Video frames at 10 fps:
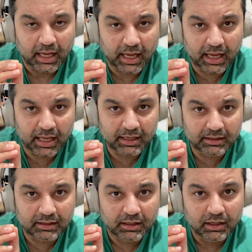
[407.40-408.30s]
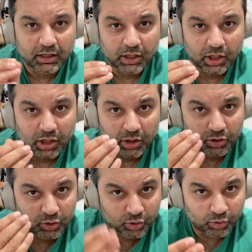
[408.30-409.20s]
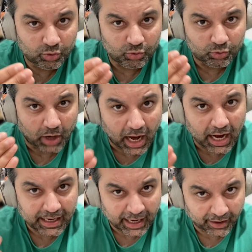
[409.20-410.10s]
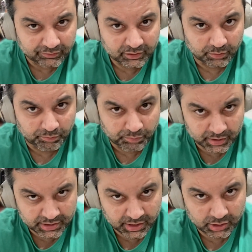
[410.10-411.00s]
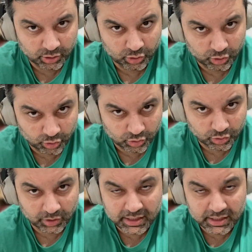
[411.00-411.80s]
And do I have the budget to do so?